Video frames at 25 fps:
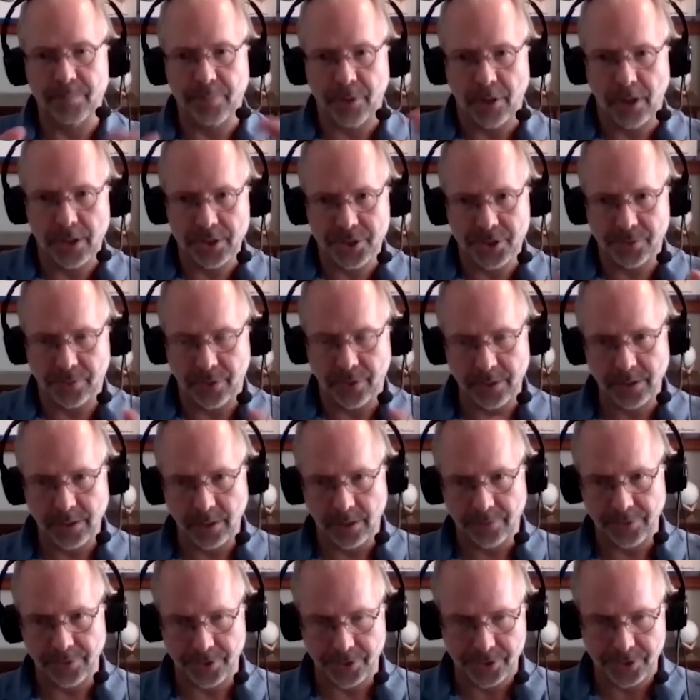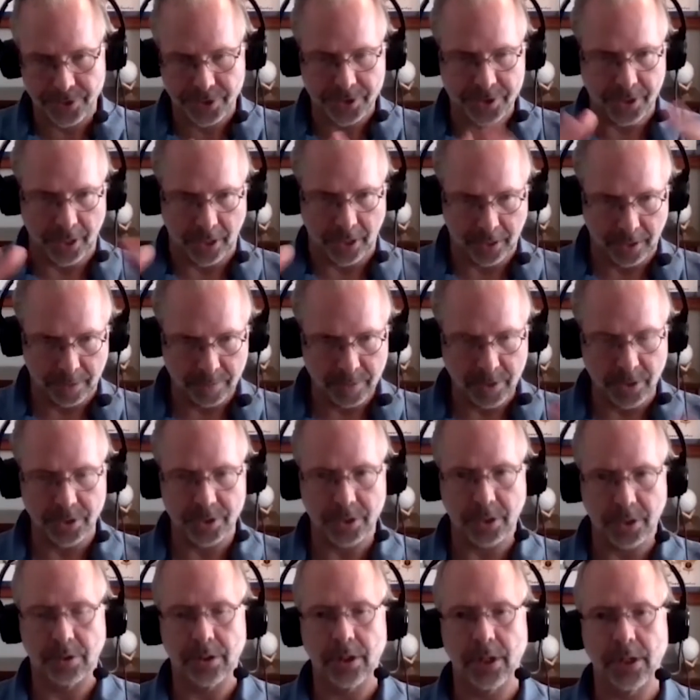pause you right there for just sure. a second, because
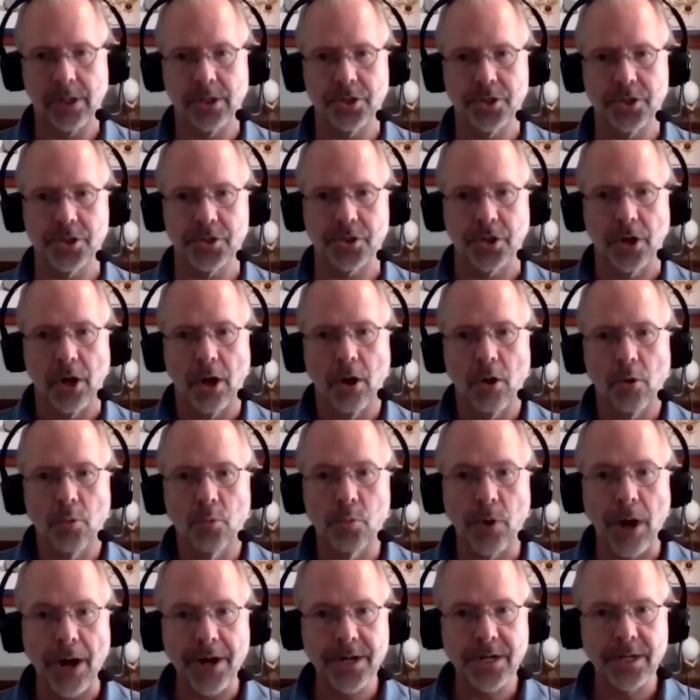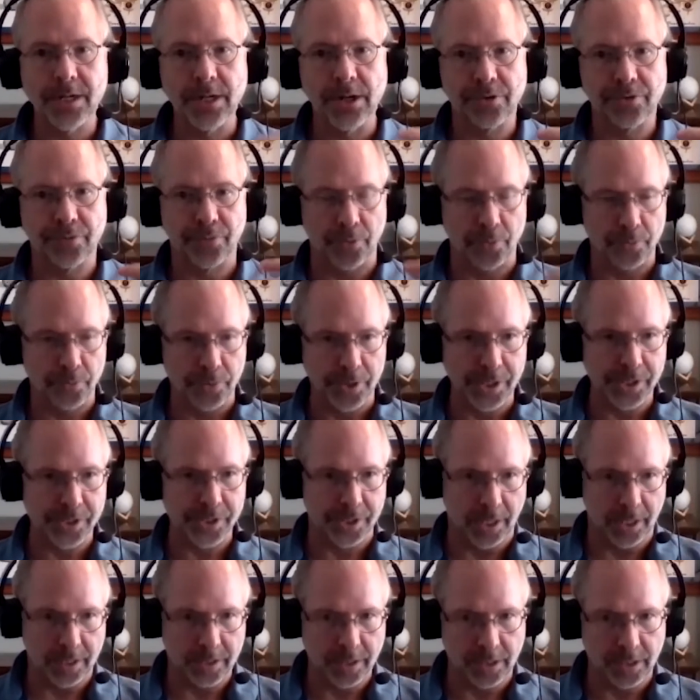okay, because this readiness for
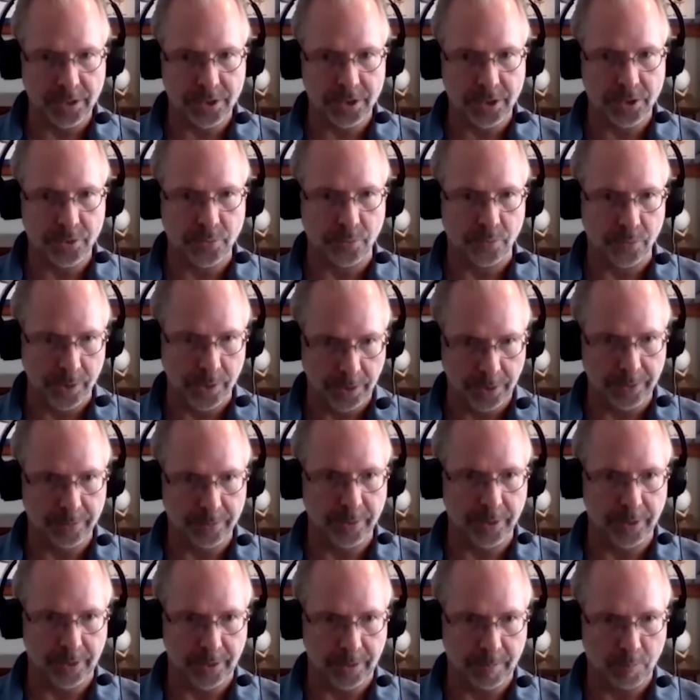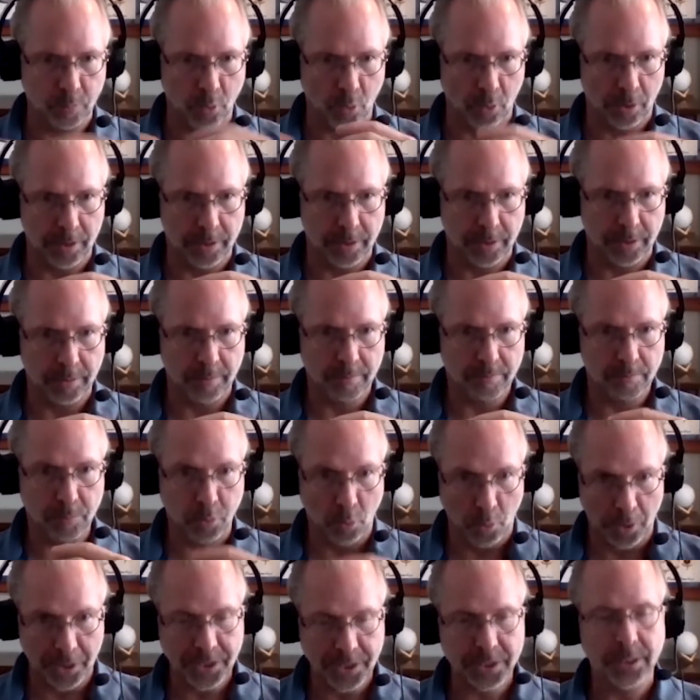reason, I think, is this really really important
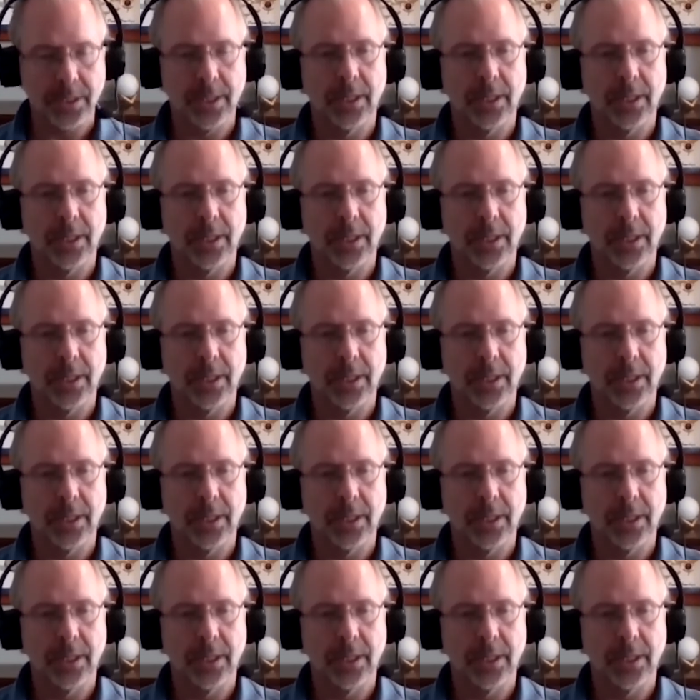point,